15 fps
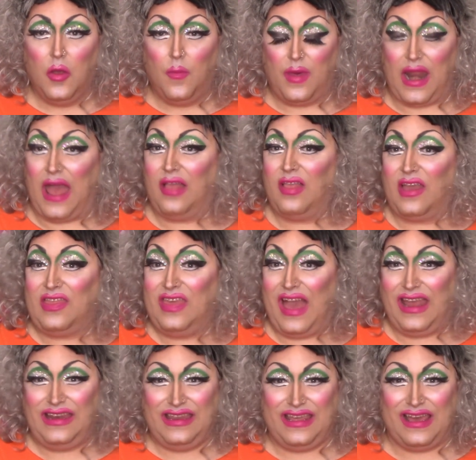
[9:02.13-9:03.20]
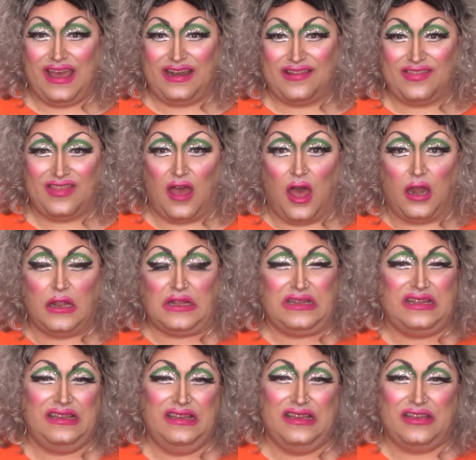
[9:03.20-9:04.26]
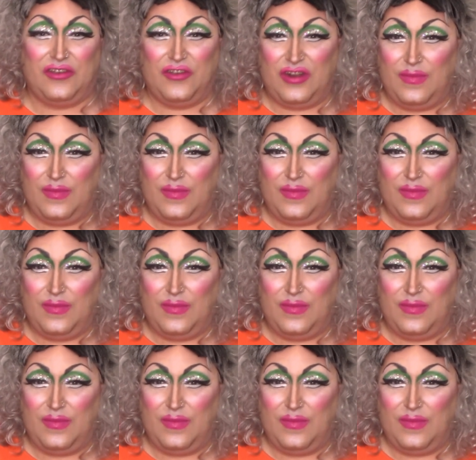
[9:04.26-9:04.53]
But I like the idea. I just thought it could